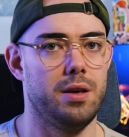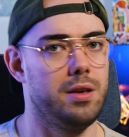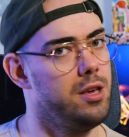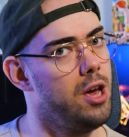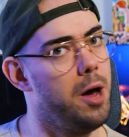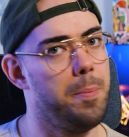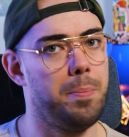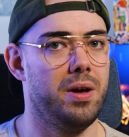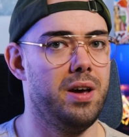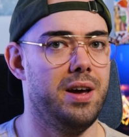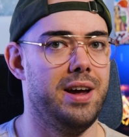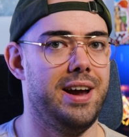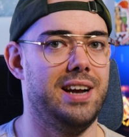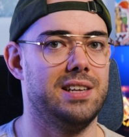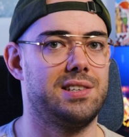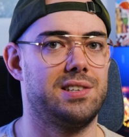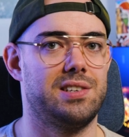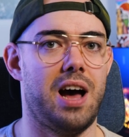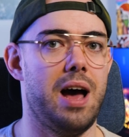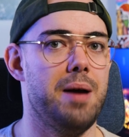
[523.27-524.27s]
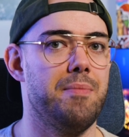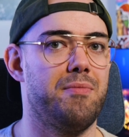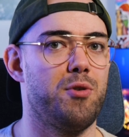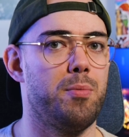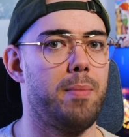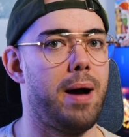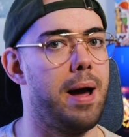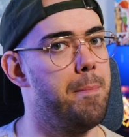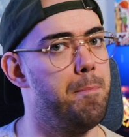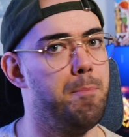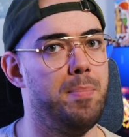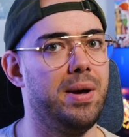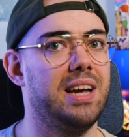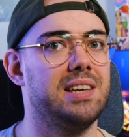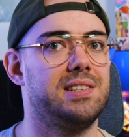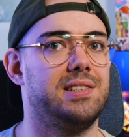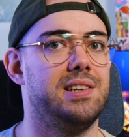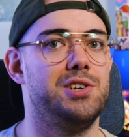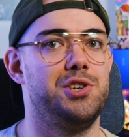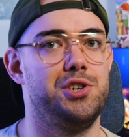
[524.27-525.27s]
Yup, it's time for my
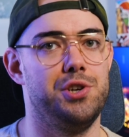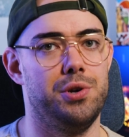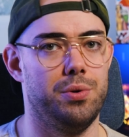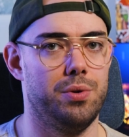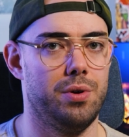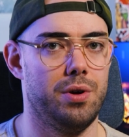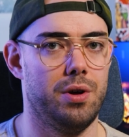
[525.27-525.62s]
biggest issue.